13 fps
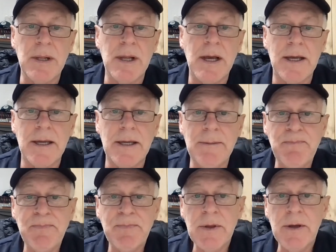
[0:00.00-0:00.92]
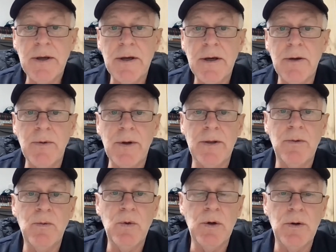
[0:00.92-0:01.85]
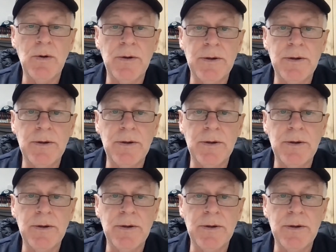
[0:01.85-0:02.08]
play around the world.